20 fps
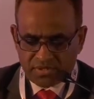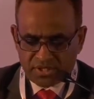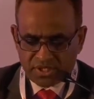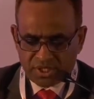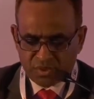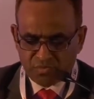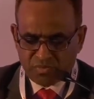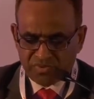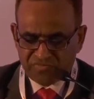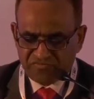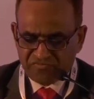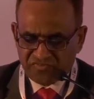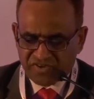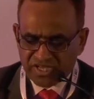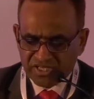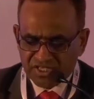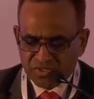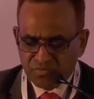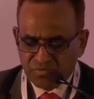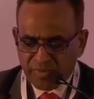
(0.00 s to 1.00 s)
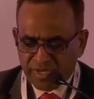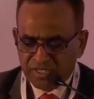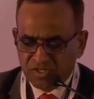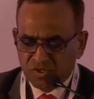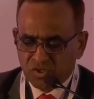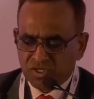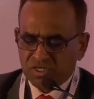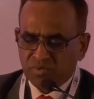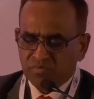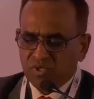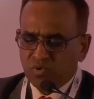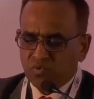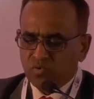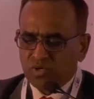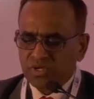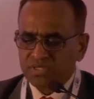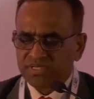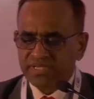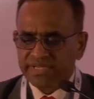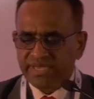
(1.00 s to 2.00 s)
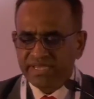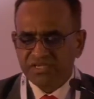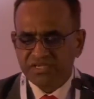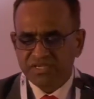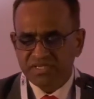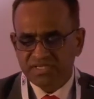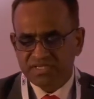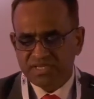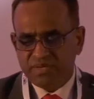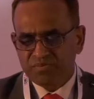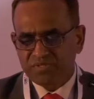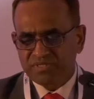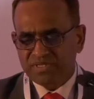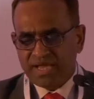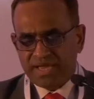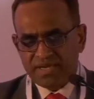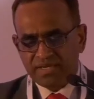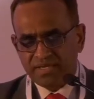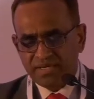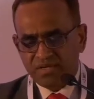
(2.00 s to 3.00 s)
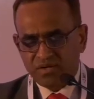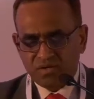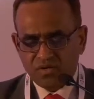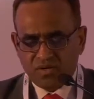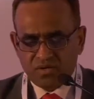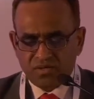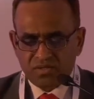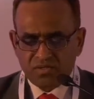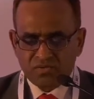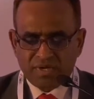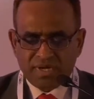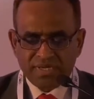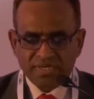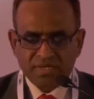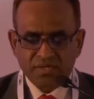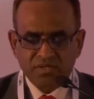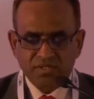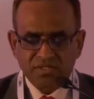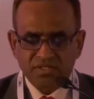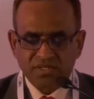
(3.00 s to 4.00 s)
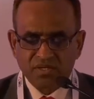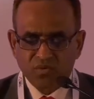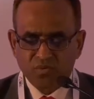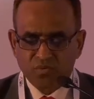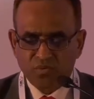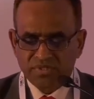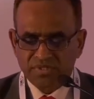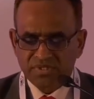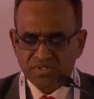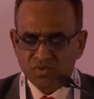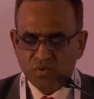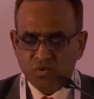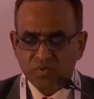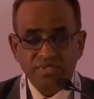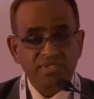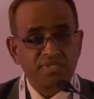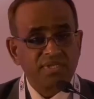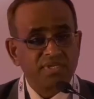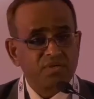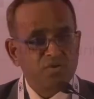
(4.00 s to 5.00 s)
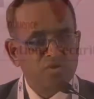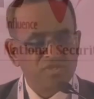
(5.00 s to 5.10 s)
The vast majority of the world's nations have signed on the UNCLOS, which is known as the